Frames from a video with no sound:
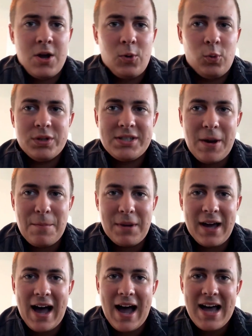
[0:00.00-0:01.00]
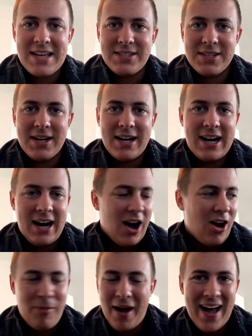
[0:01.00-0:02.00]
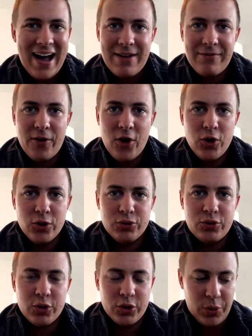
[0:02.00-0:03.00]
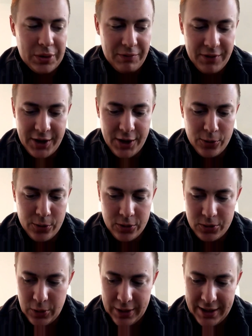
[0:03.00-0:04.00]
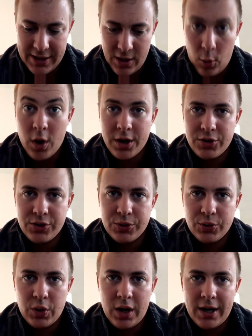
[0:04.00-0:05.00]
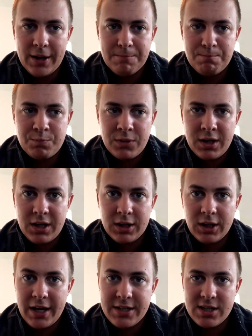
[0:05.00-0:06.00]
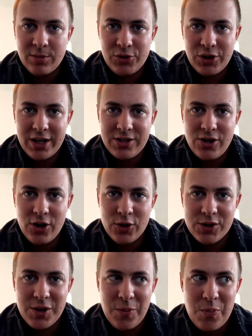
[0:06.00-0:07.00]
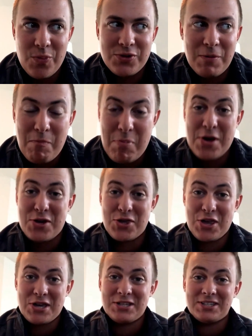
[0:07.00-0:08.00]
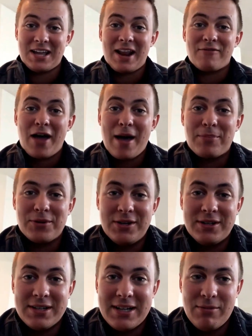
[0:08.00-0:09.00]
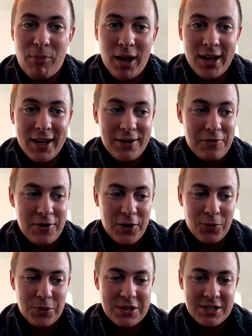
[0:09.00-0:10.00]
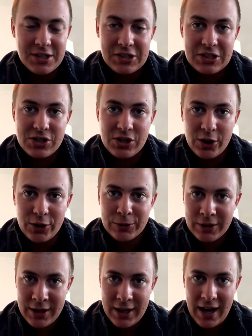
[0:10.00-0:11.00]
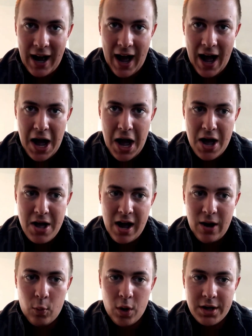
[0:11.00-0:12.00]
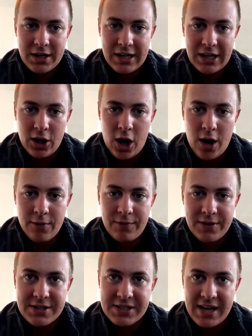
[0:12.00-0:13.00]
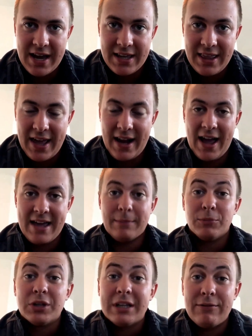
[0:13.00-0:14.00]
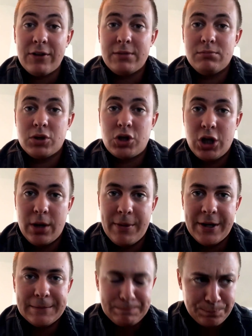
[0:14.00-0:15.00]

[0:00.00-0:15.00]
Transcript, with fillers: What's up, guys? Uh, on my iPhone, doing a quick video, real quick, because I wanted to um, let some of you guys know some some big things that have happened in my life here recently. So uh, I want to kick it off and say that I am leaving Machinima